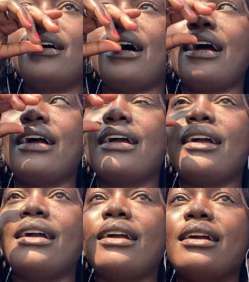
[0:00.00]

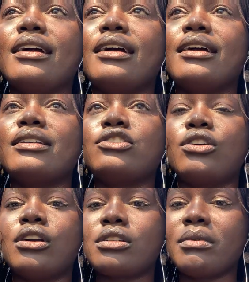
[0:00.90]
I
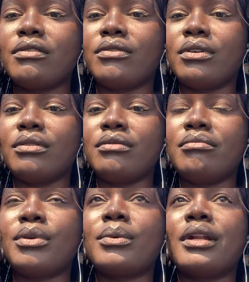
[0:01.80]
charge my phone,
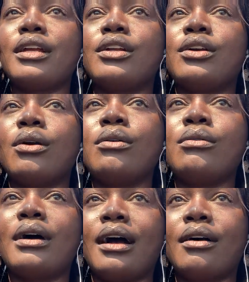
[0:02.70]
but when I
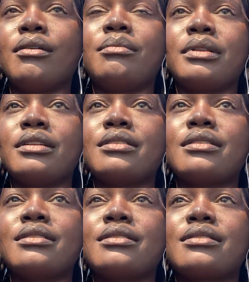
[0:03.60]
go out
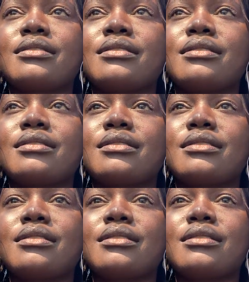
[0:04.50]
places,
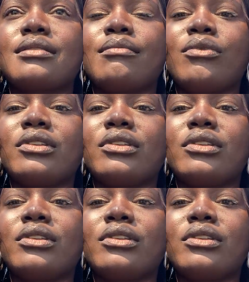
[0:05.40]
mon